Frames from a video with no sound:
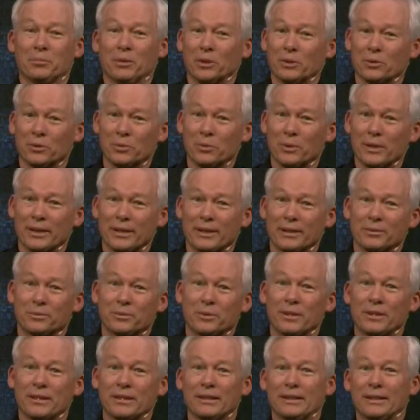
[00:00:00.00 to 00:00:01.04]
blown away
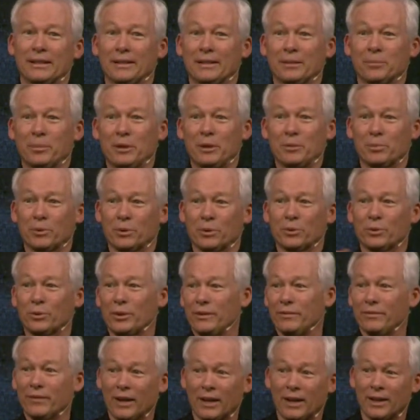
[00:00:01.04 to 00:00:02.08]
with it, and the people who are
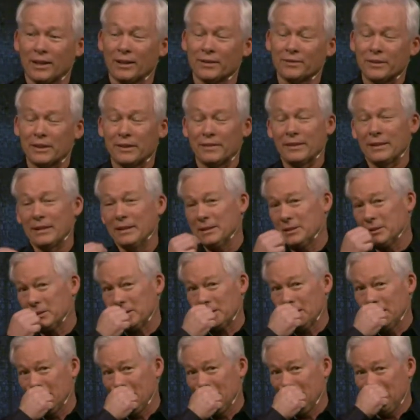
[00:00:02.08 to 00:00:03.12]
involved in this,
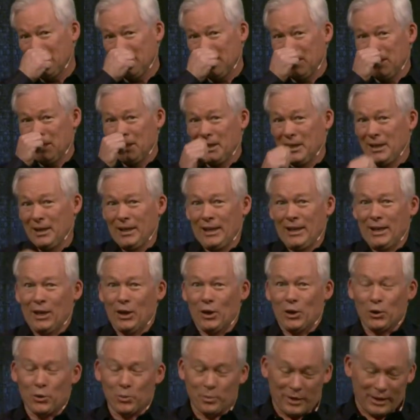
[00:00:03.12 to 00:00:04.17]

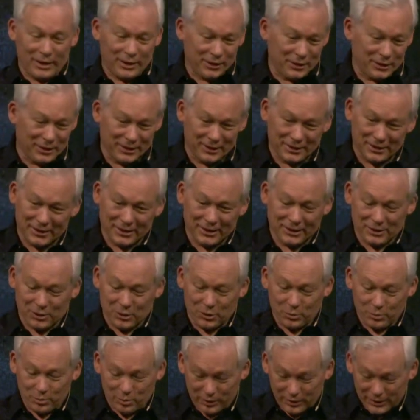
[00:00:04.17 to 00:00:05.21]
oh my goodness.
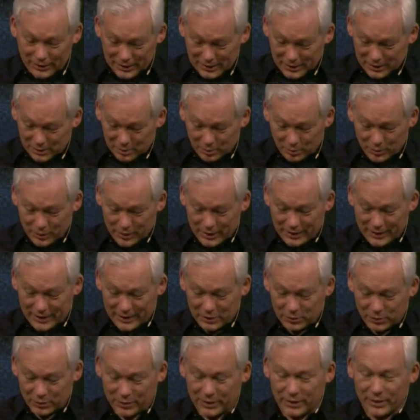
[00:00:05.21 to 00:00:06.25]
So please pray.
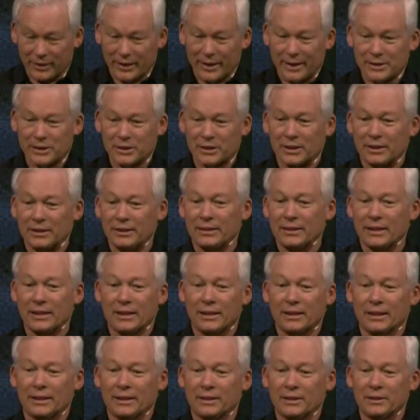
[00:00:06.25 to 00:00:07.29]
That's what they're asking.
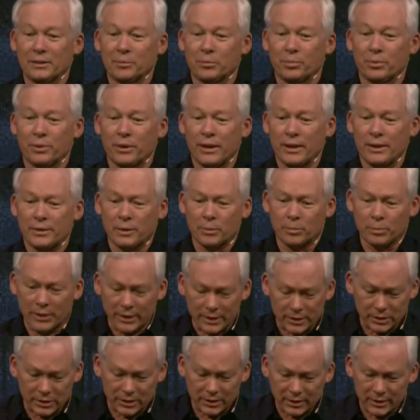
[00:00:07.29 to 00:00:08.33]
The
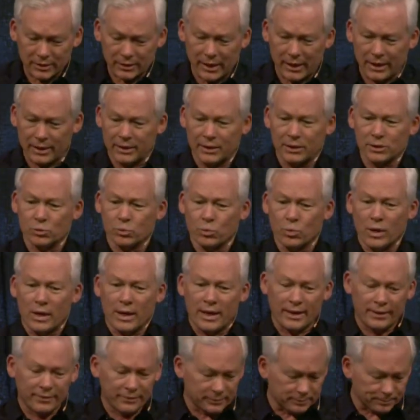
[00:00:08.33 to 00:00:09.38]
president and his
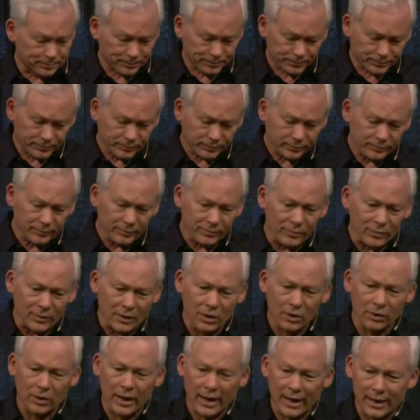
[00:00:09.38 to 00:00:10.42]
wife
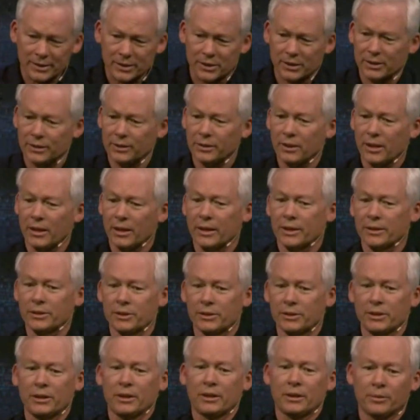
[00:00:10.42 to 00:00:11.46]
are asking us,
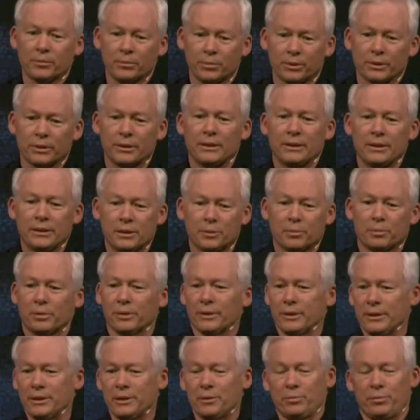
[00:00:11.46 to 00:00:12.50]
please,
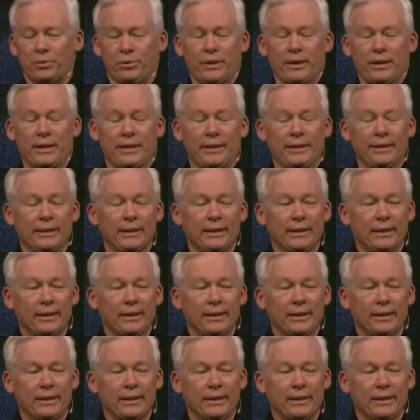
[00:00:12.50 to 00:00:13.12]
please pray.